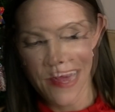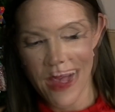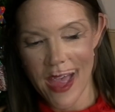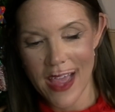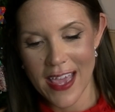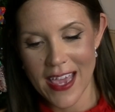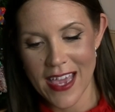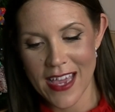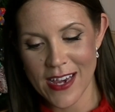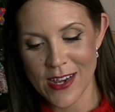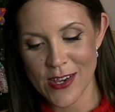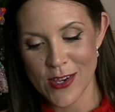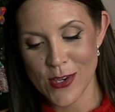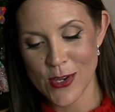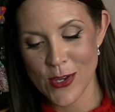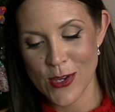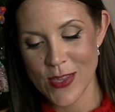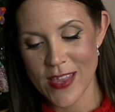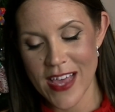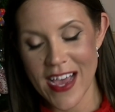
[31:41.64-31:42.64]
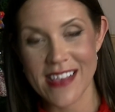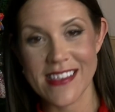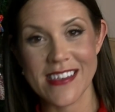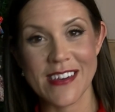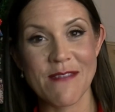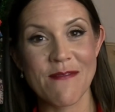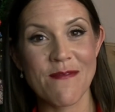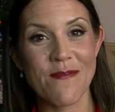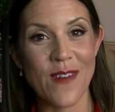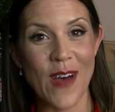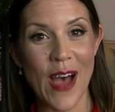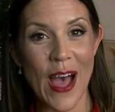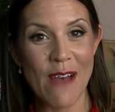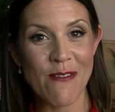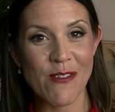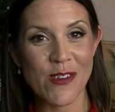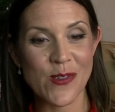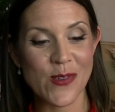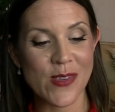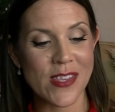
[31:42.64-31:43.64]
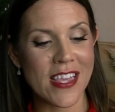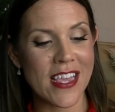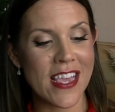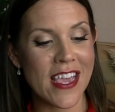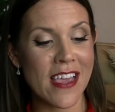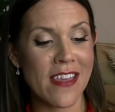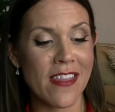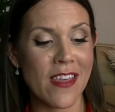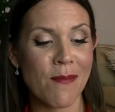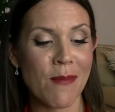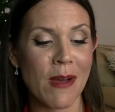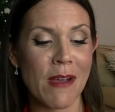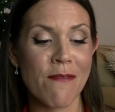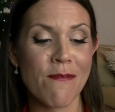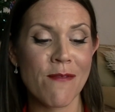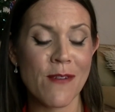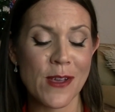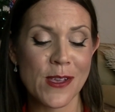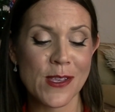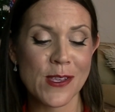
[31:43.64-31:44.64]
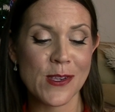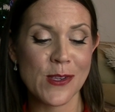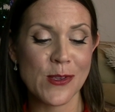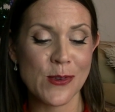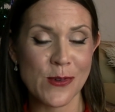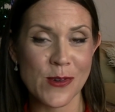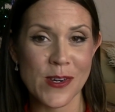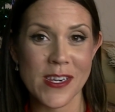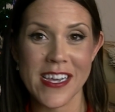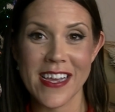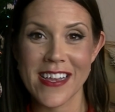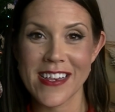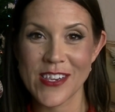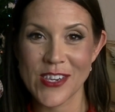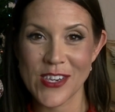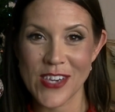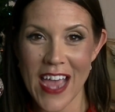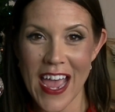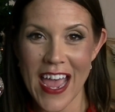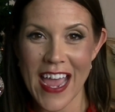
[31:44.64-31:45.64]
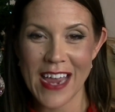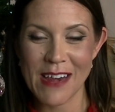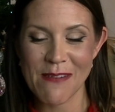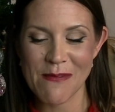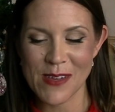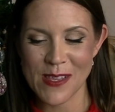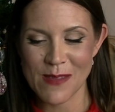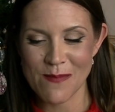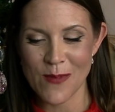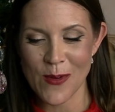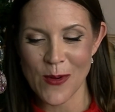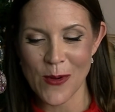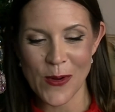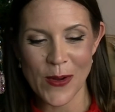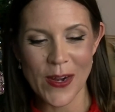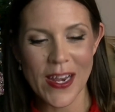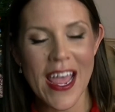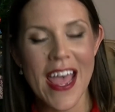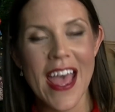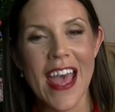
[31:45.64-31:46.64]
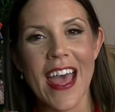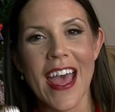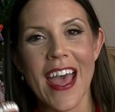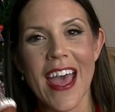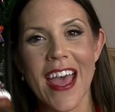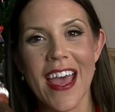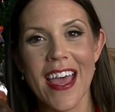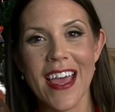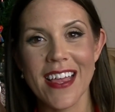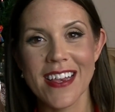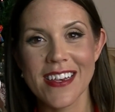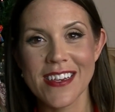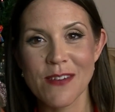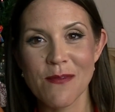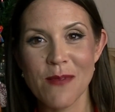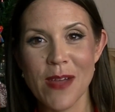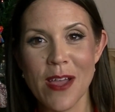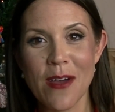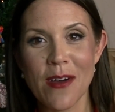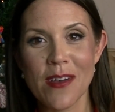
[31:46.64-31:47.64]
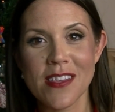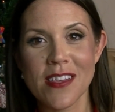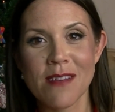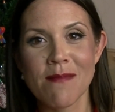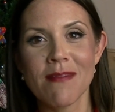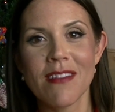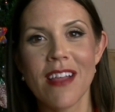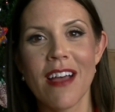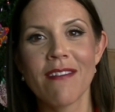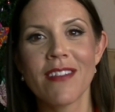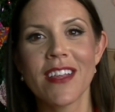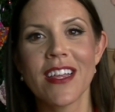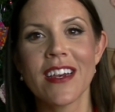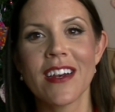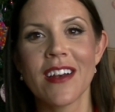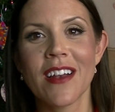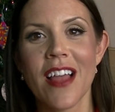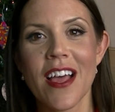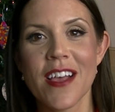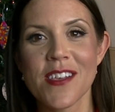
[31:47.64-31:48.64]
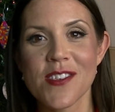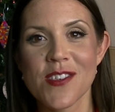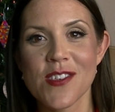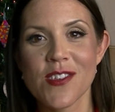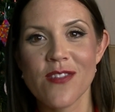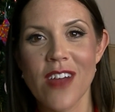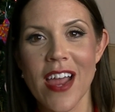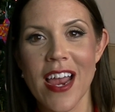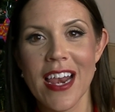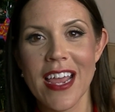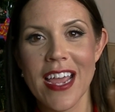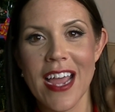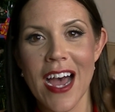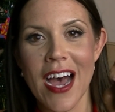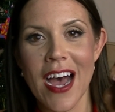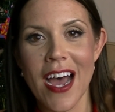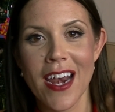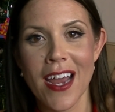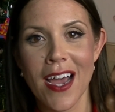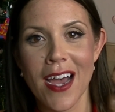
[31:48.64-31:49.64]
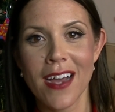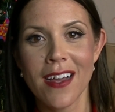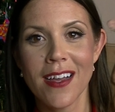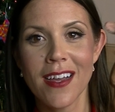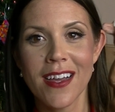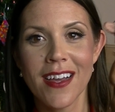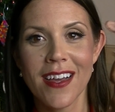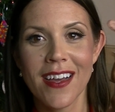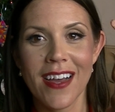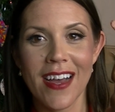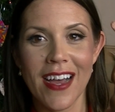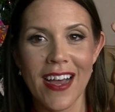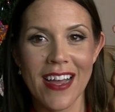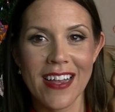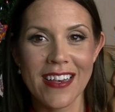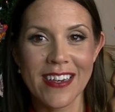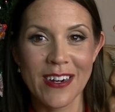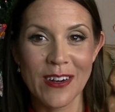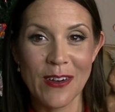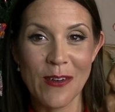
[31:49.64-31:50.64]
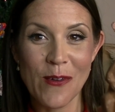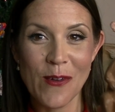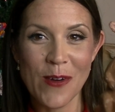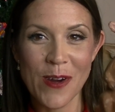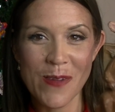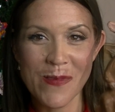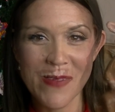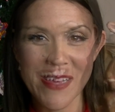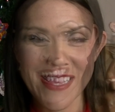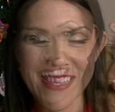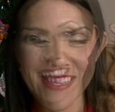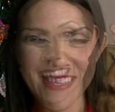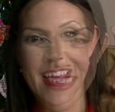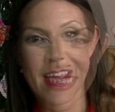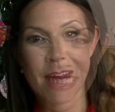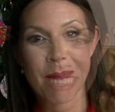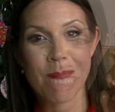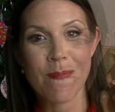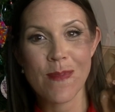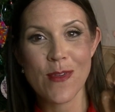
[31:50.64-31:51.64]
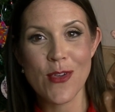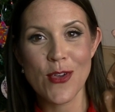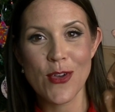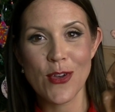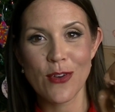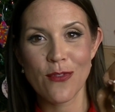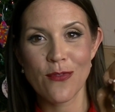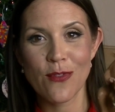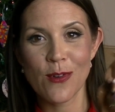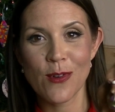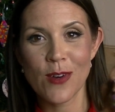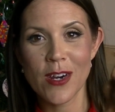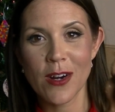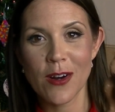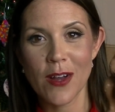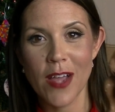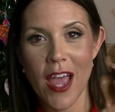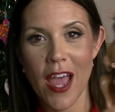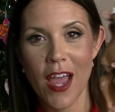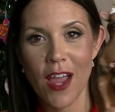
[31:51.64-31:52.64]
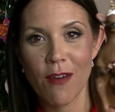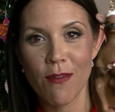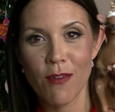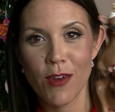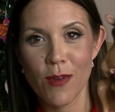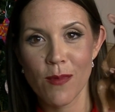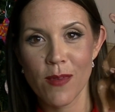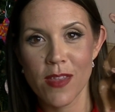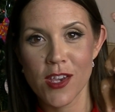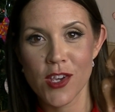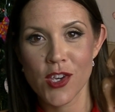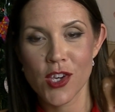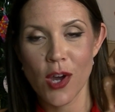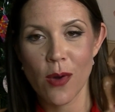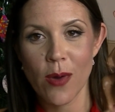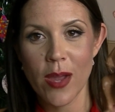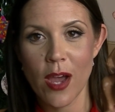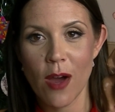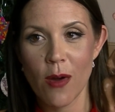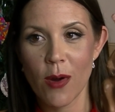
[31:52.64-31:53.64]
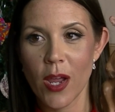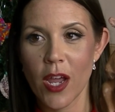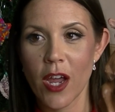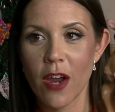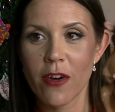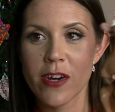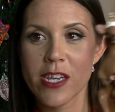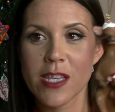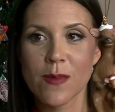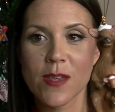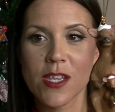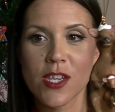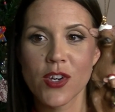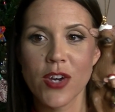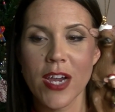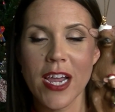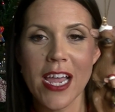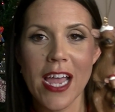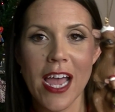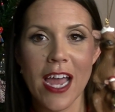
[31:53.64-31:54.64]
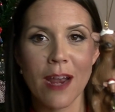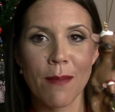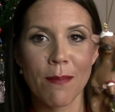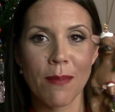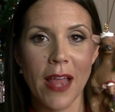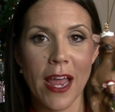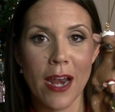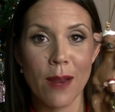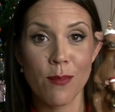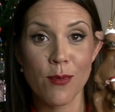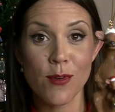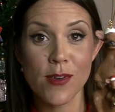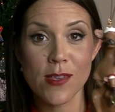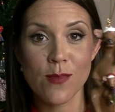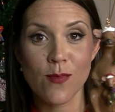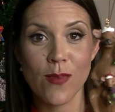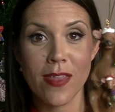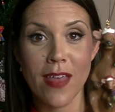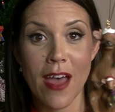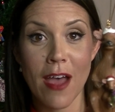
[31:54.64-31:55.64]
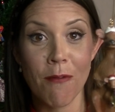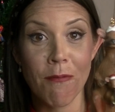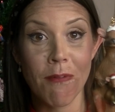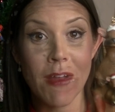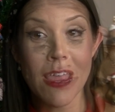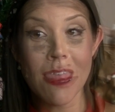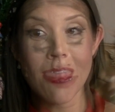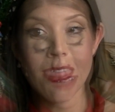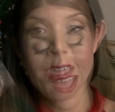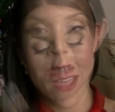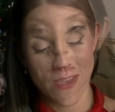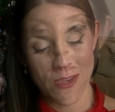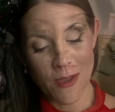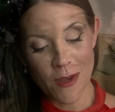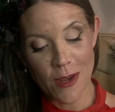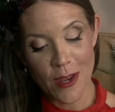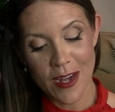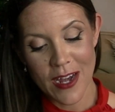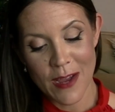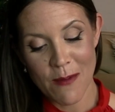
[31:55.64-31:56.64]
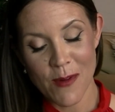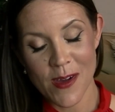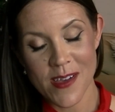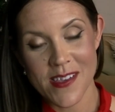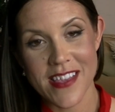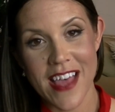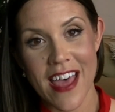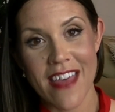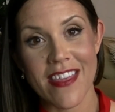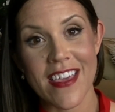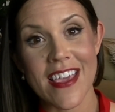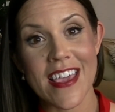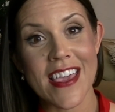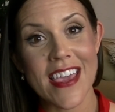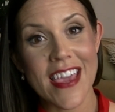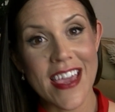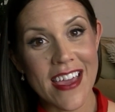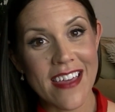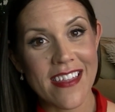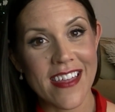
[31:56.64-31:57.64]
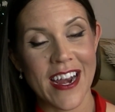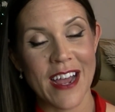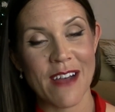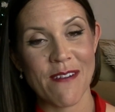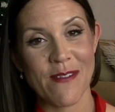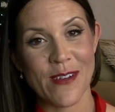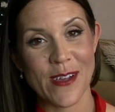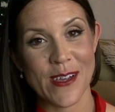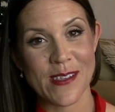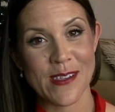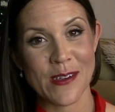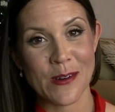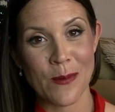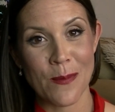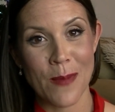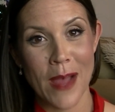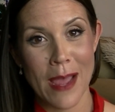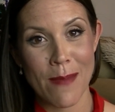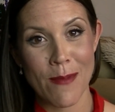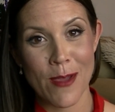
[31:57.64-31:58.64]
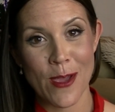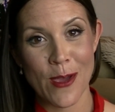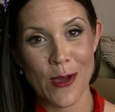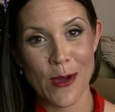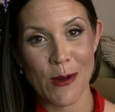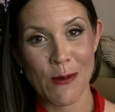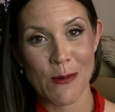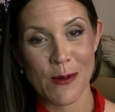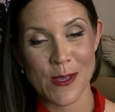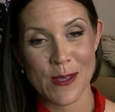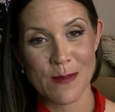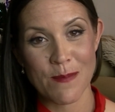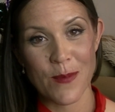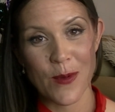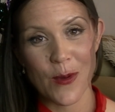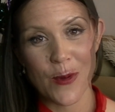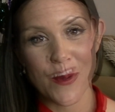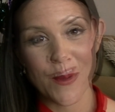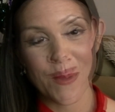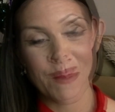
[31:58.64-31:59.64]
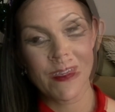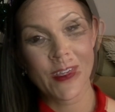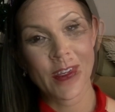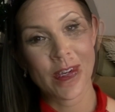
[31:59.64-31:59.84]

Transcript: back in 2005, which was the year that my first daughter, Jade, was born. And we got some lovely little Australiana uh, little ornaments. They're beautiful, little kangaroo with a joey holding a Christmas tree and a platypus with a wreath. And not only was that the year that our first little baby girl was born, but